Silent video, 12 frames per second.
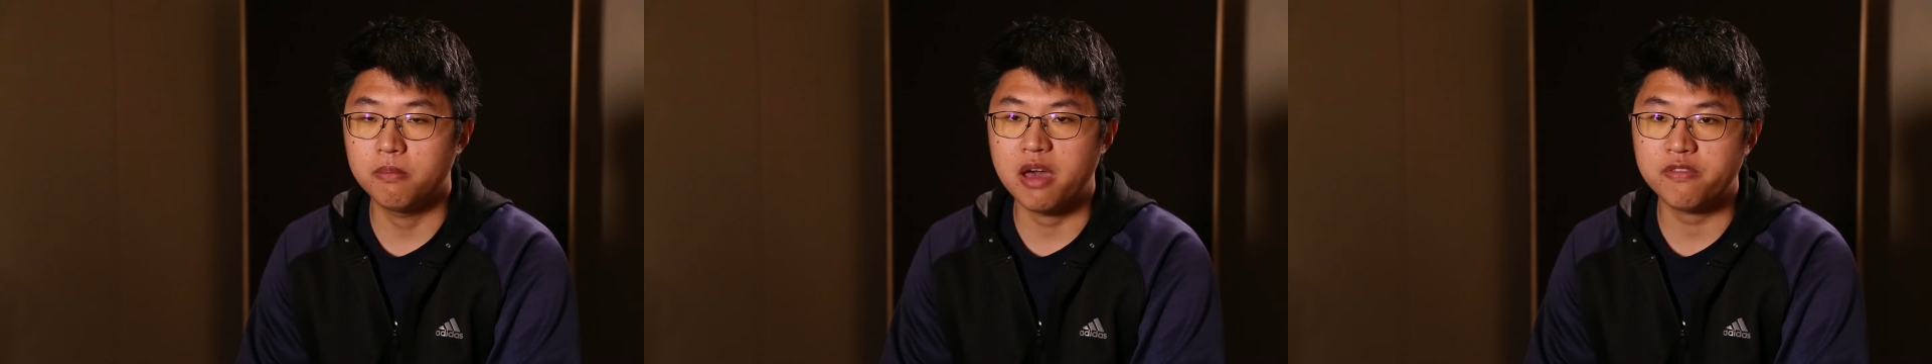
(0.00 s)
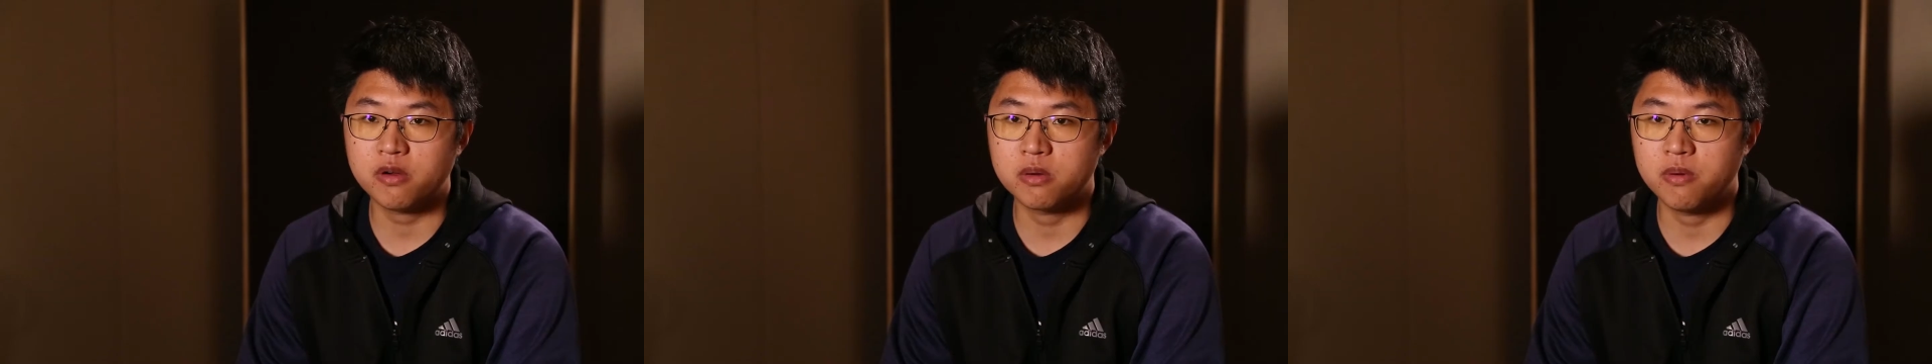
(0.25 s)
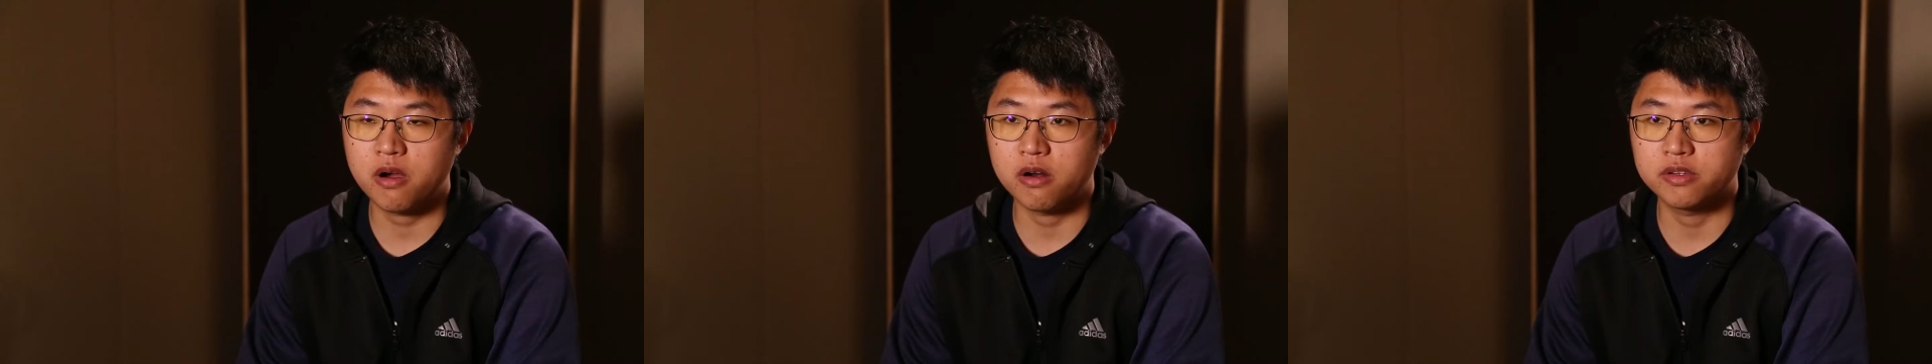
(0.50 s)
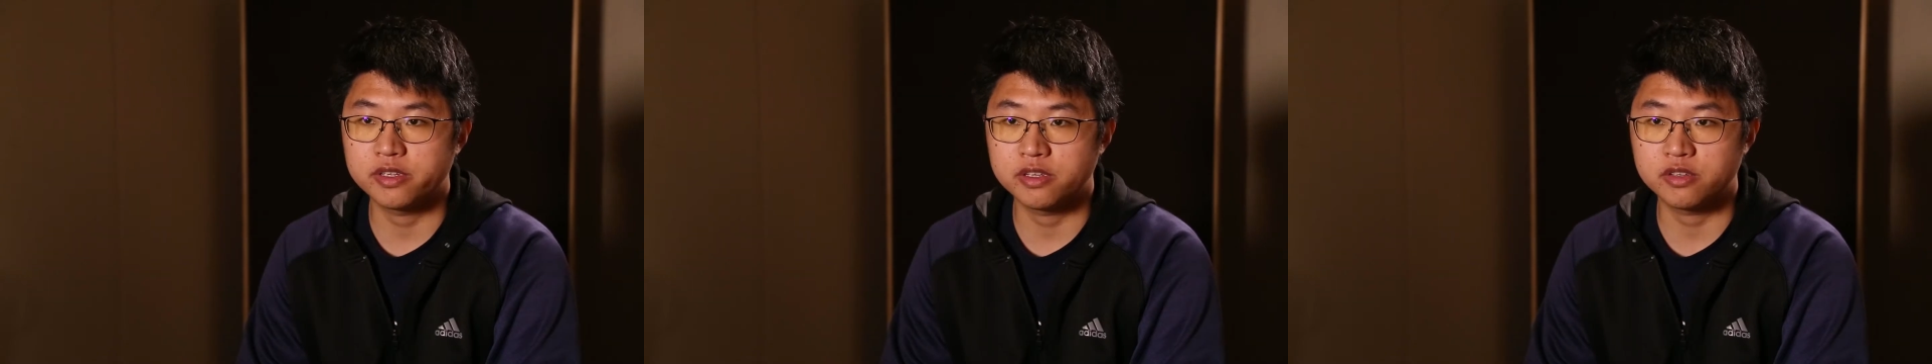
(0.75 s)
My favorite part
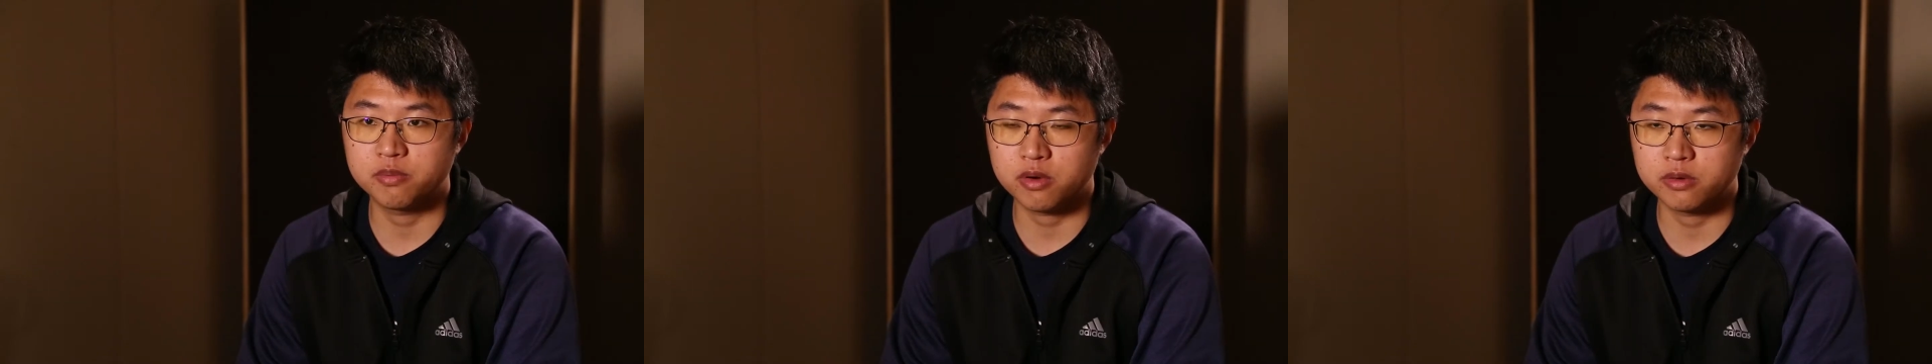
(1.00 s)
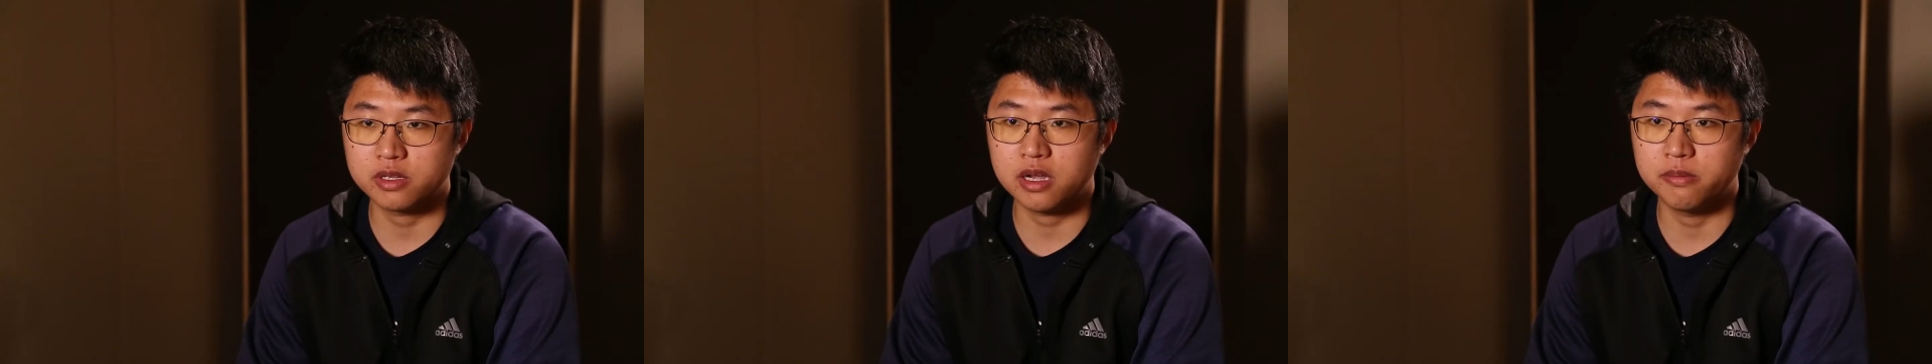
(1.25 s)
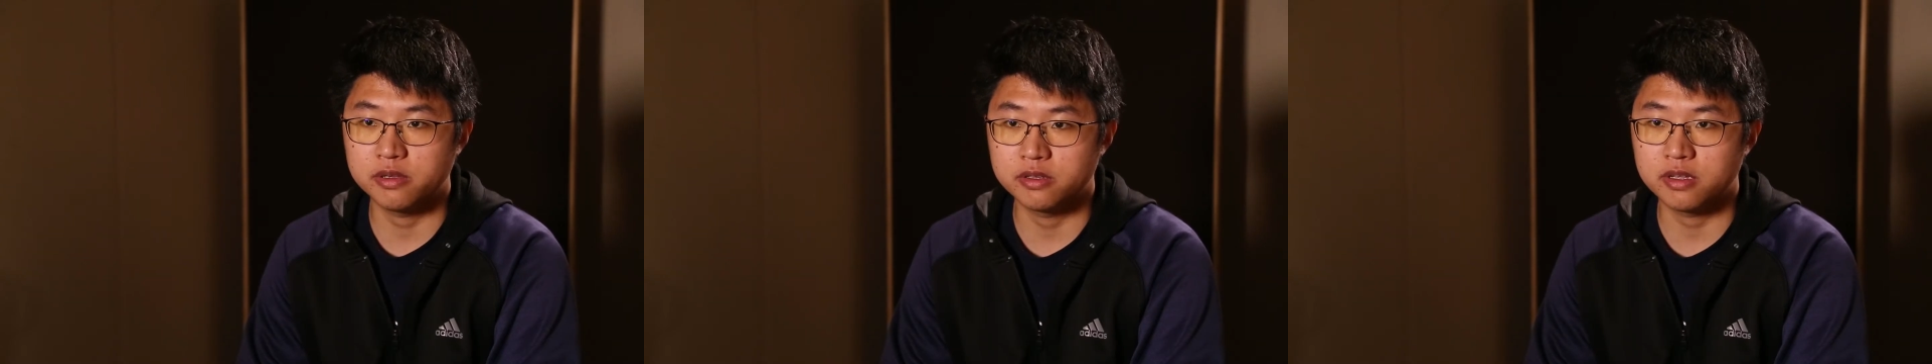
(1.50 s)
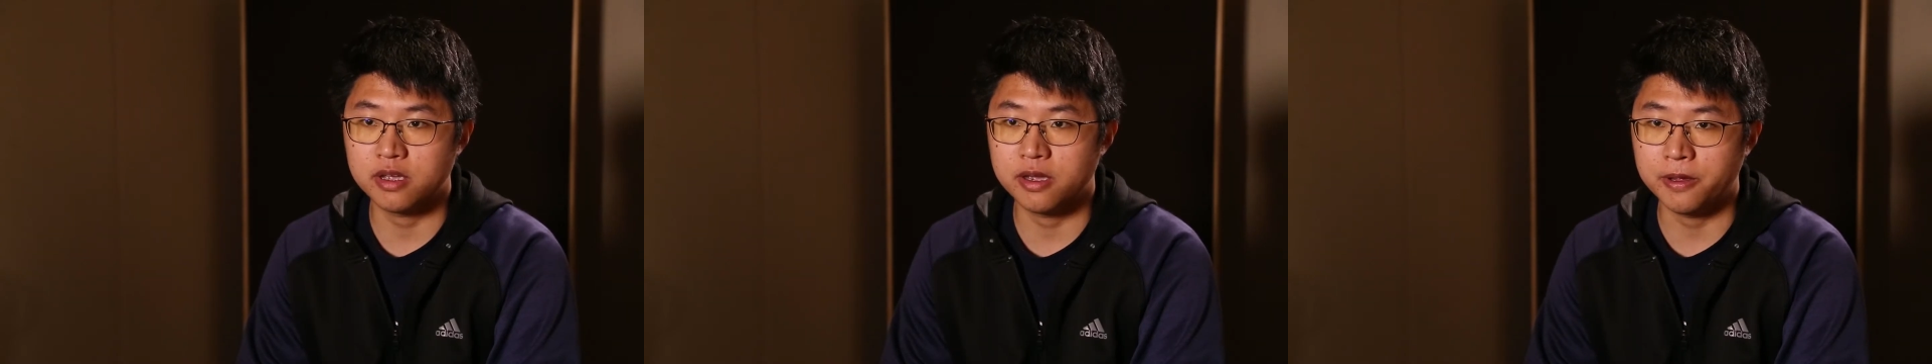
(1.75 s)
on this prototype is
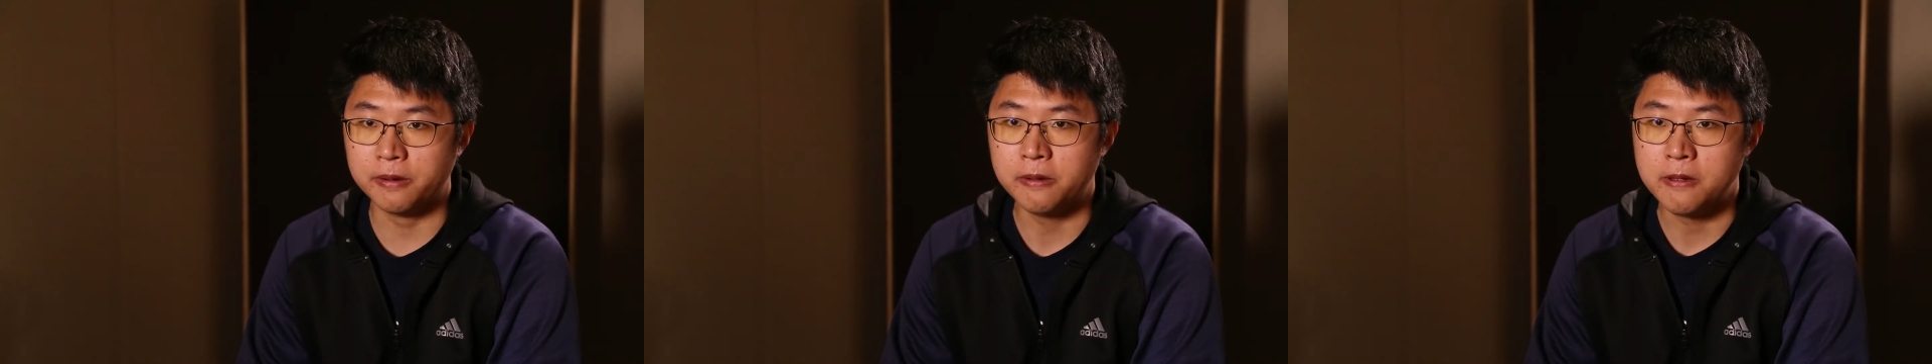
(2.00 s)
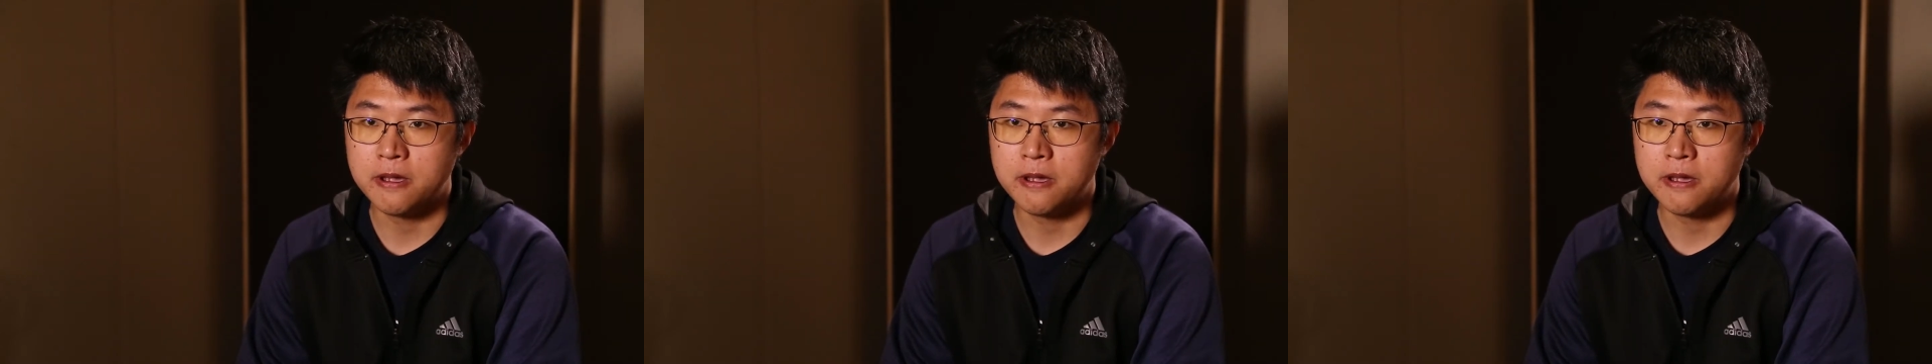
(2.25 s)
that